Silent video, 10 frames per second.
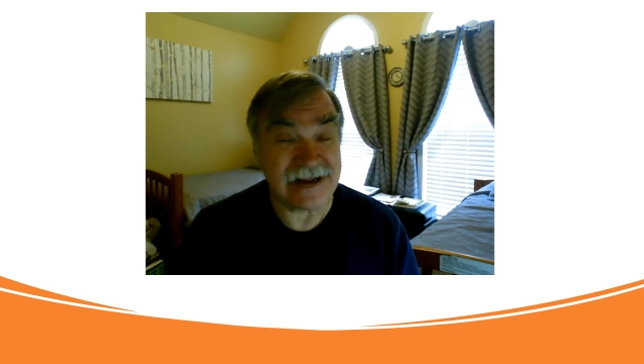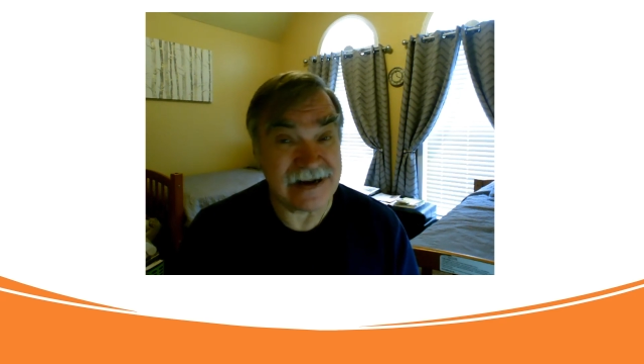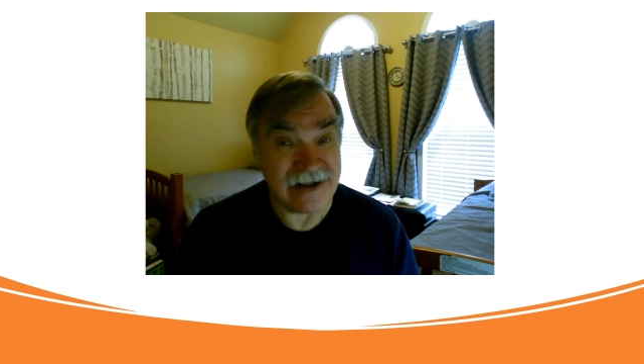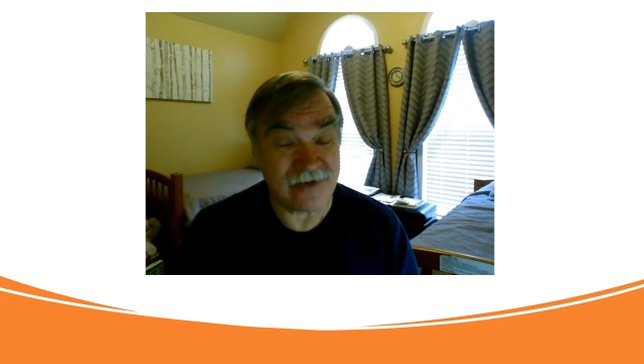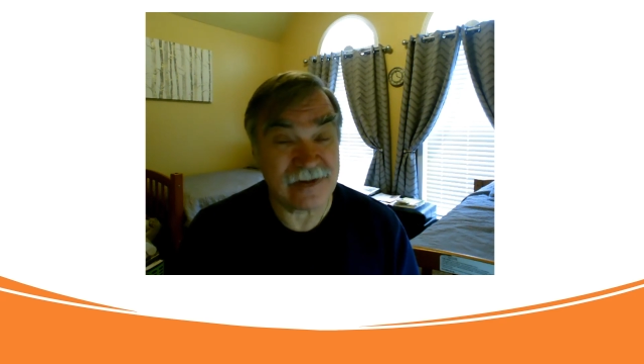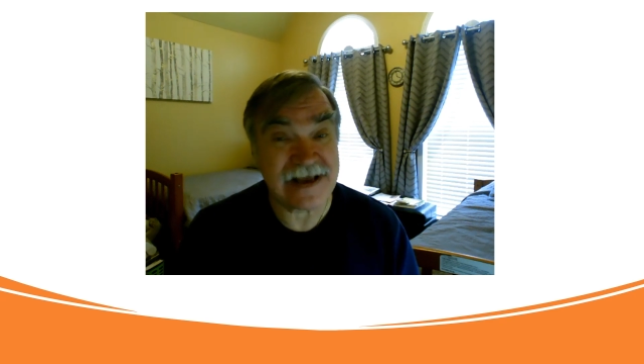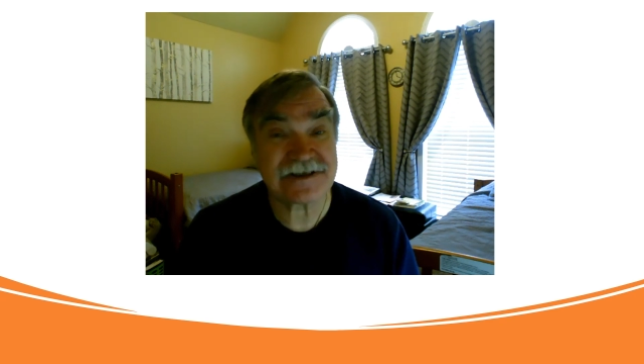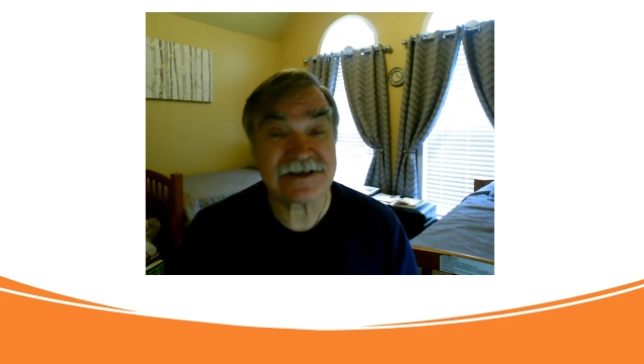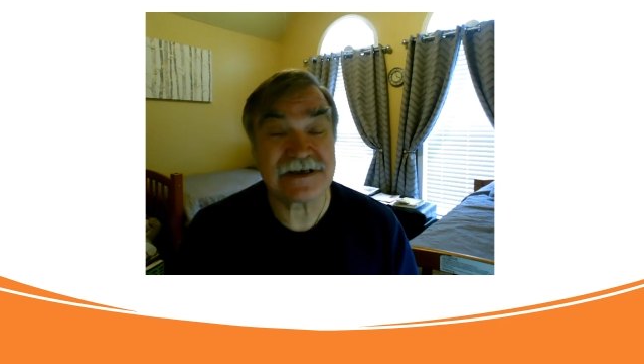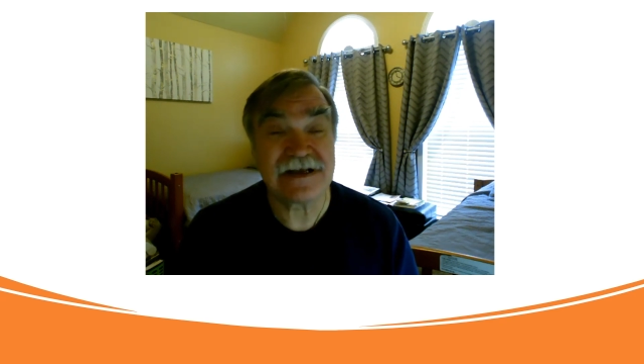another
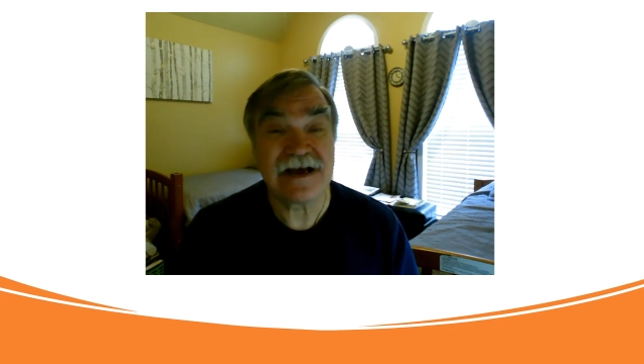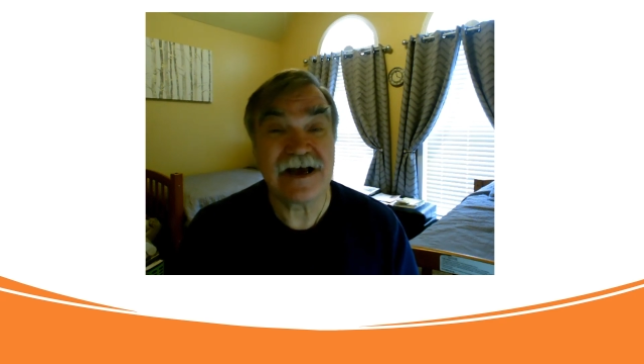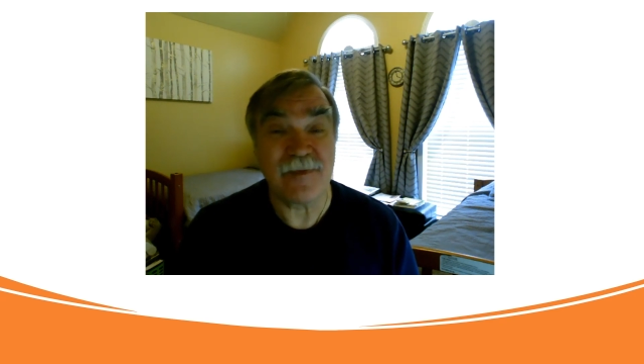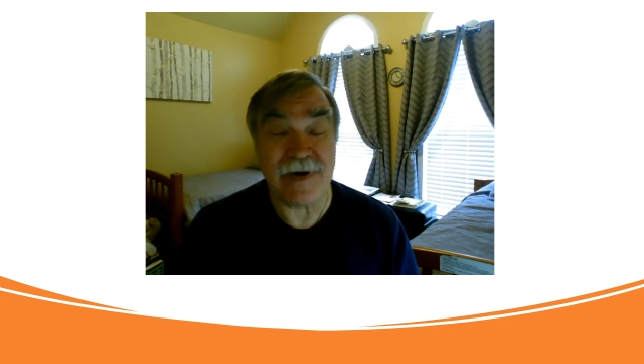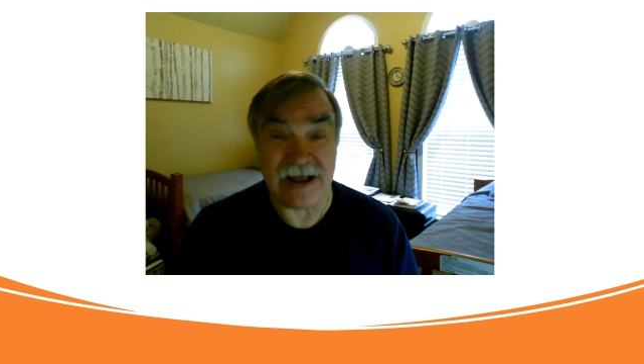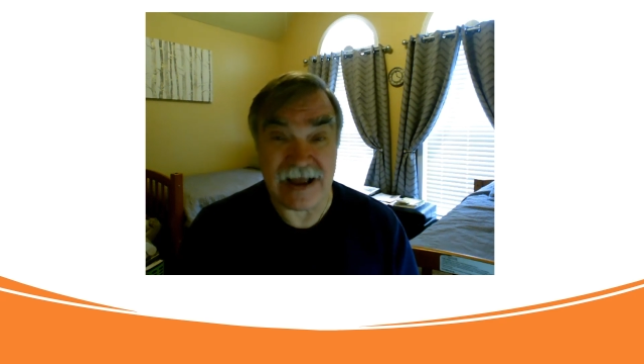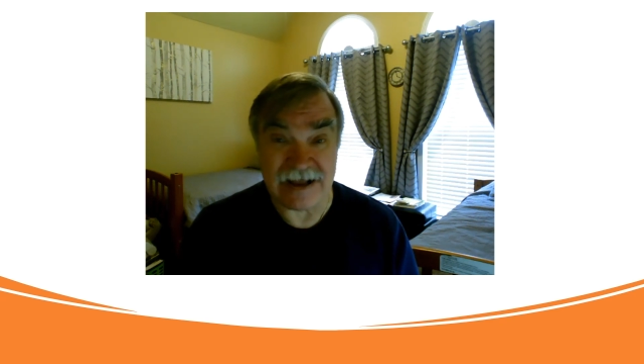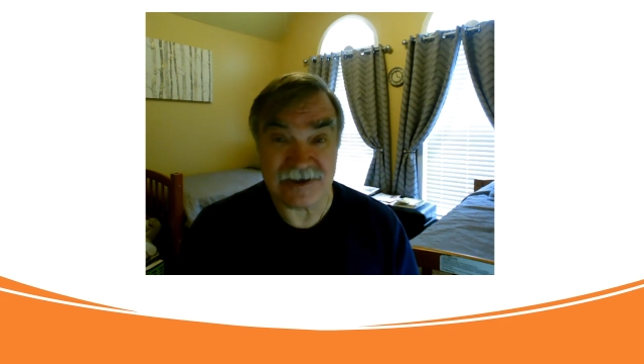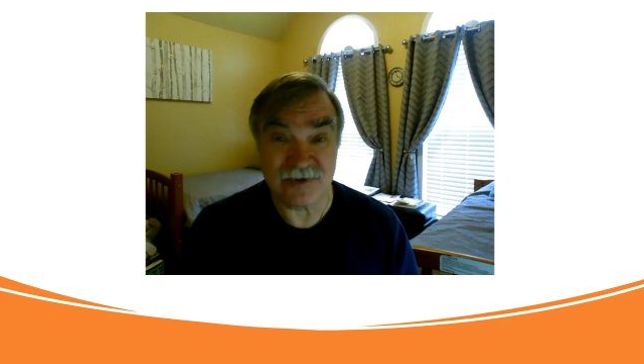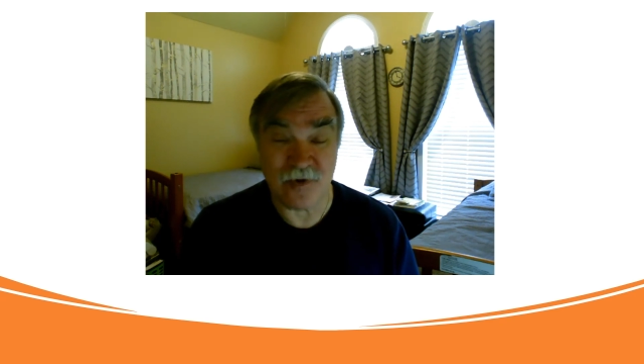lesson about
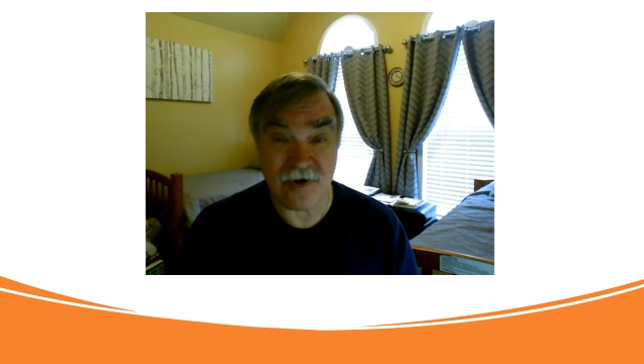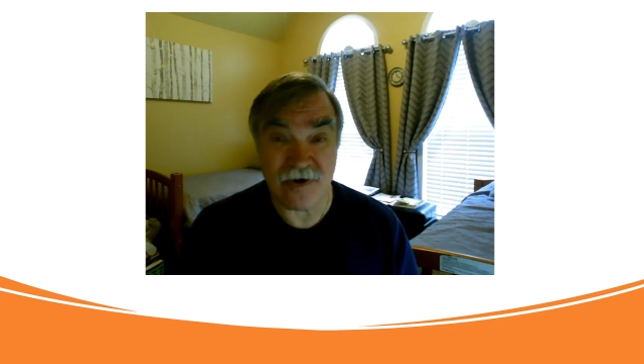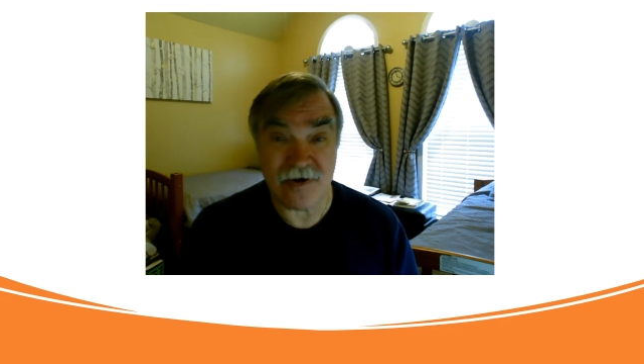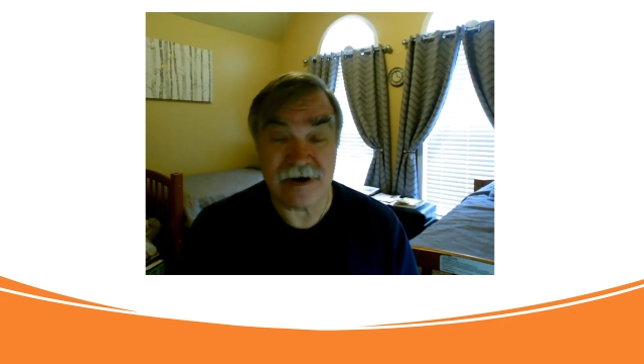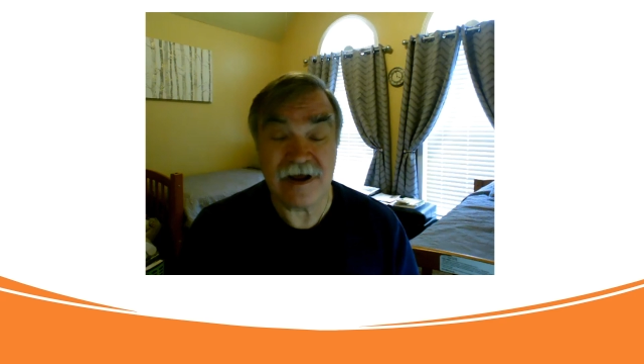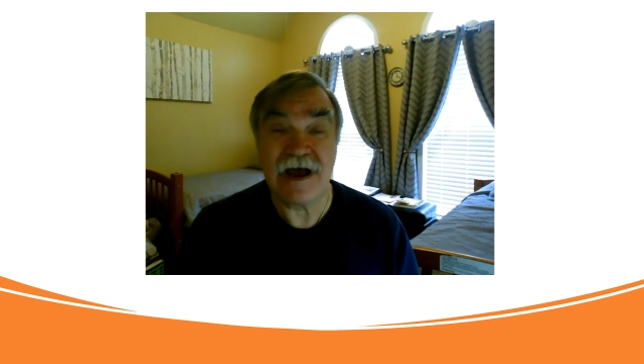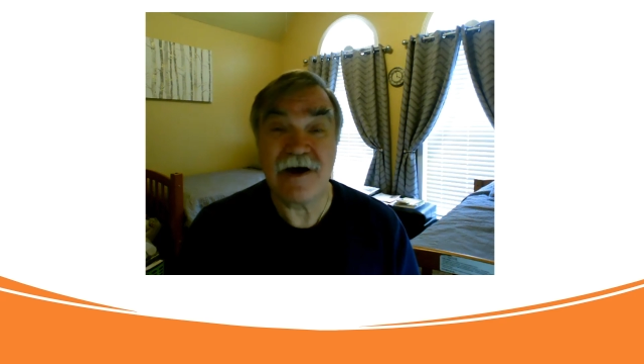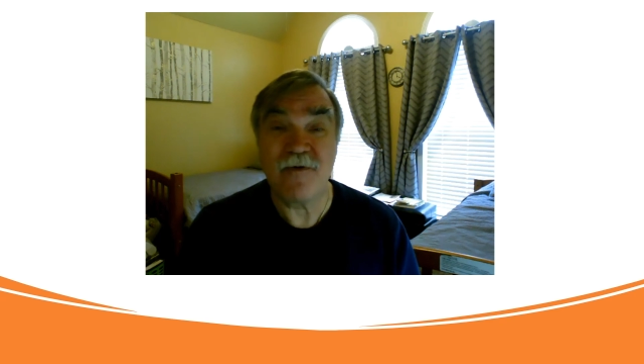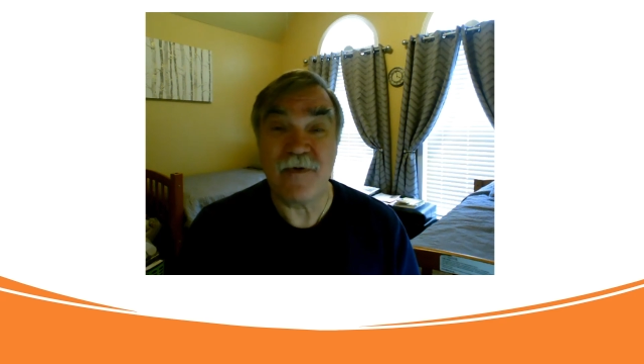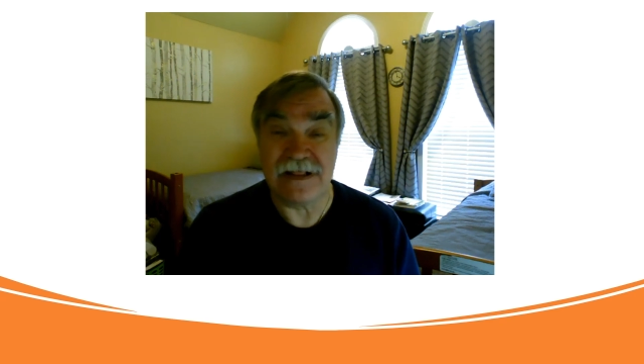God's Word,
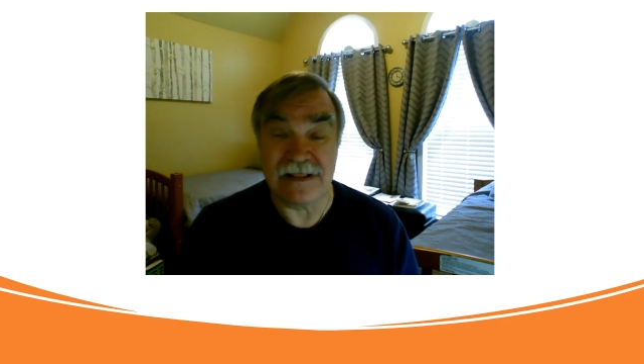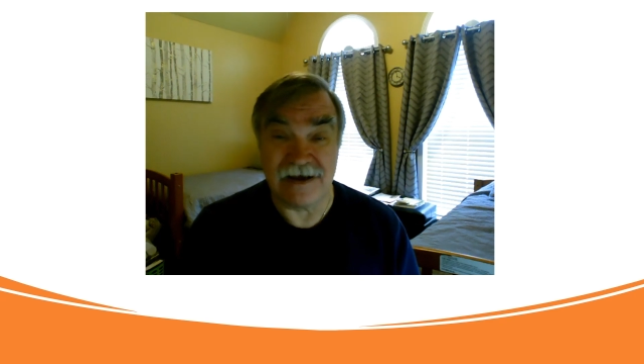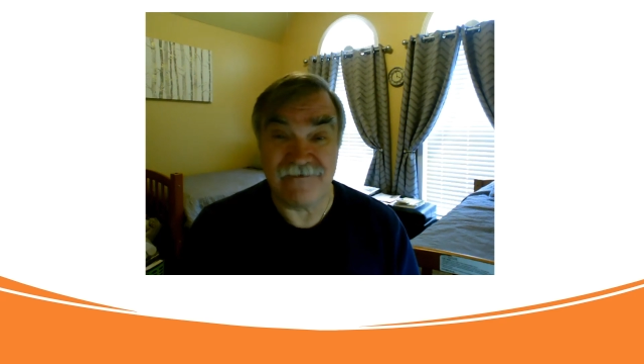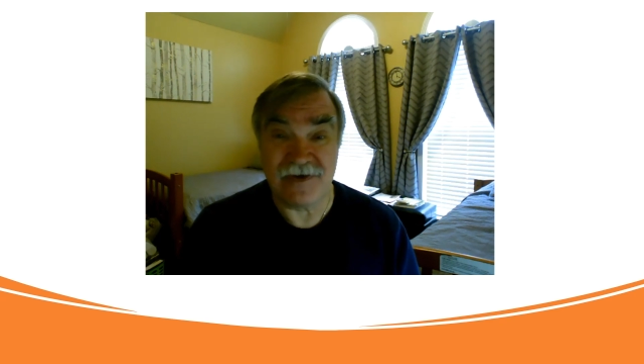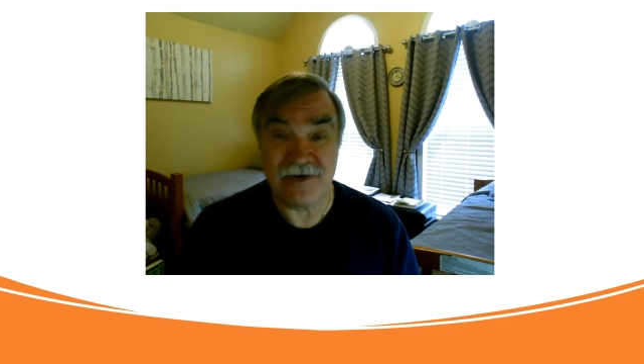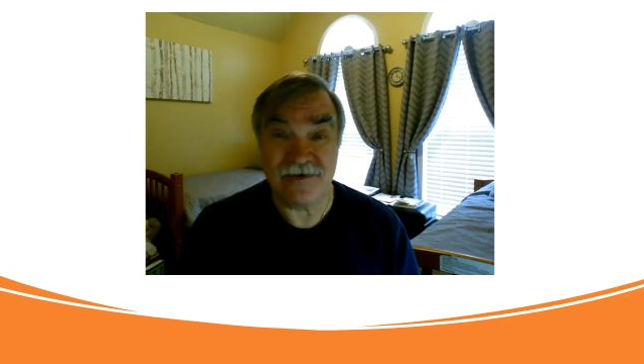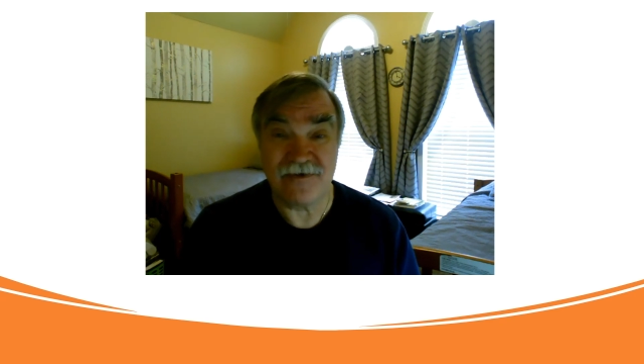we love you.